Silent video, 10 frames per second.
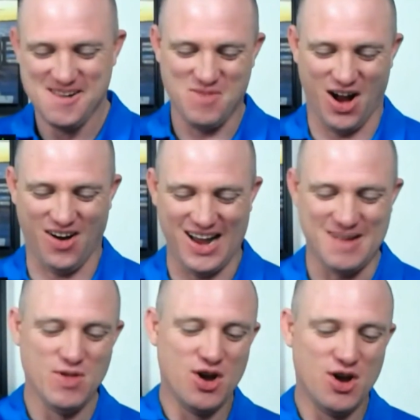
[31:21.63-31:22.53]
All
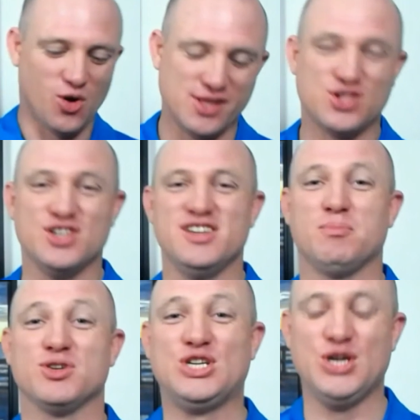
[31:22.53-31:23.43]
right. Question
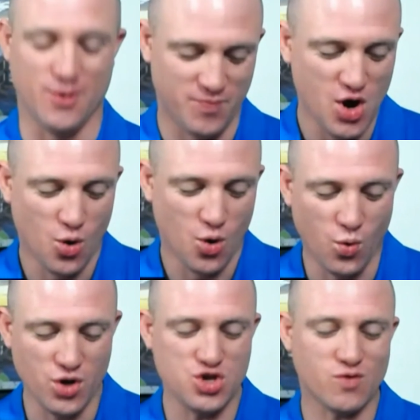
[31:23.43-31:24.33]
number 2.
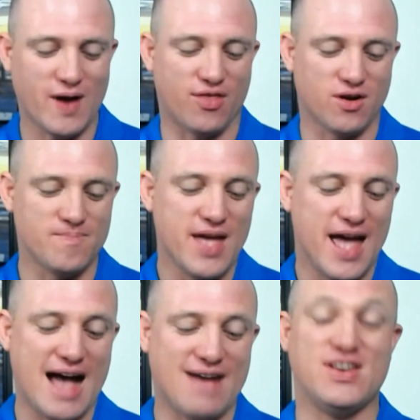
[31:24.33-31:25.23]
Would you rather
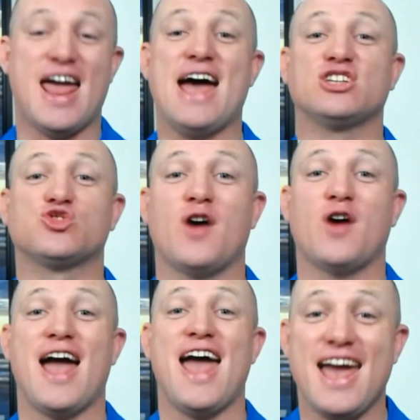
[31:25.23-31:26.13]
have an extra
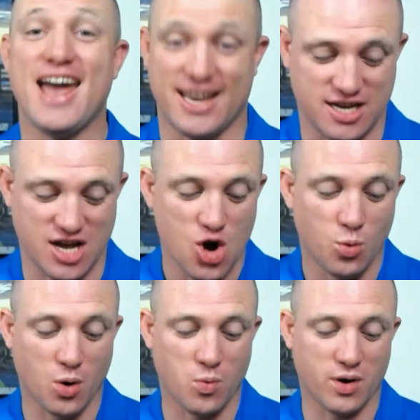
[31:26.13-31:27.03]
hand
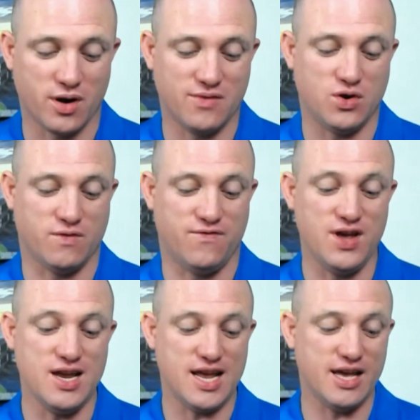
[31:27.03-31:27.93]
where one of your
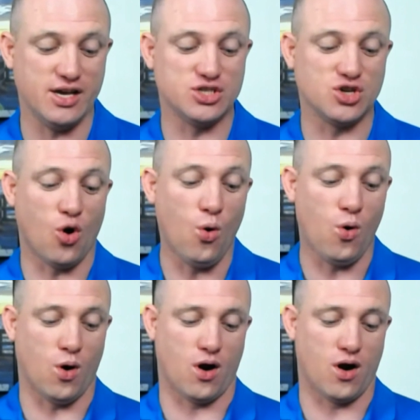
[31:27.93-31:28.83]
feet is
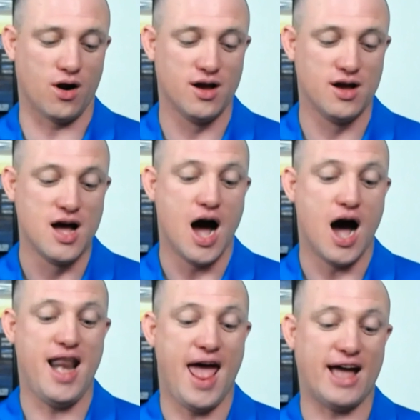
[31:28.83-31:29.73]
or
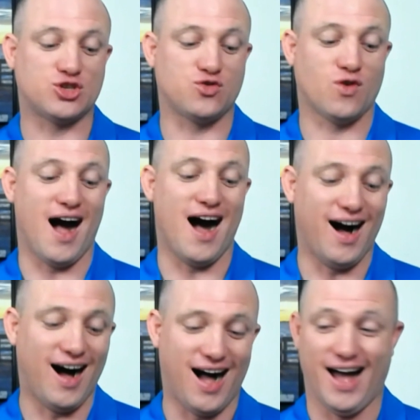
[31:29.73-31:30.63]
an extra
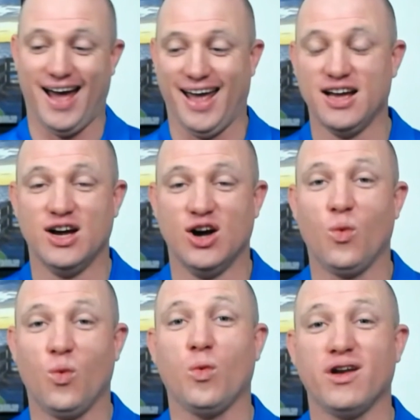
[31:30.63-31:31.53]
eye
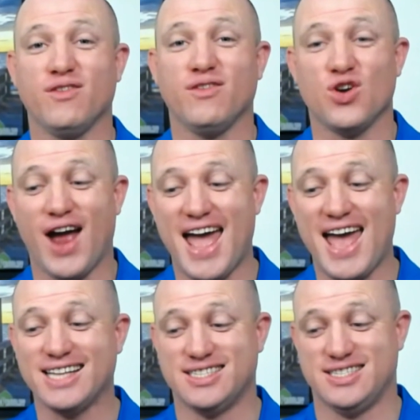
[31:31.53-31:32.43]
where one of your
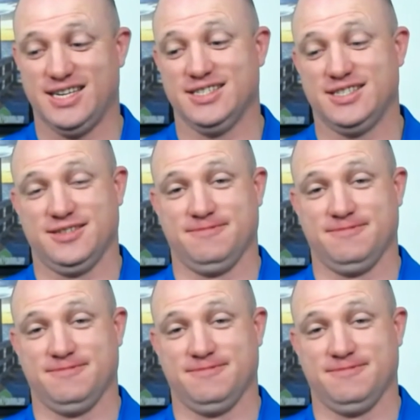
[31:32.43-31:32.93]
hands is?